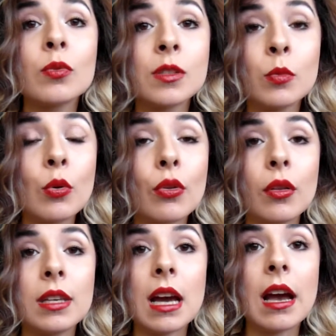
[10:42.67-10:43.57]
smooth
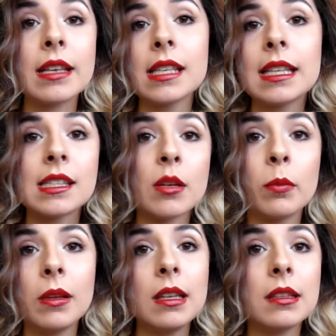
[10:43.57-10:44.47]
on the eyes. It's
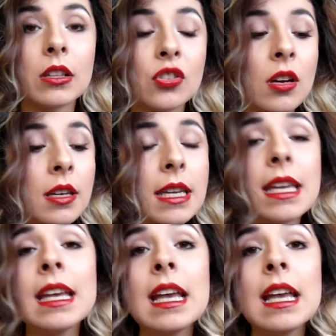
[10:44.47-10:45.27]
completely not chunky.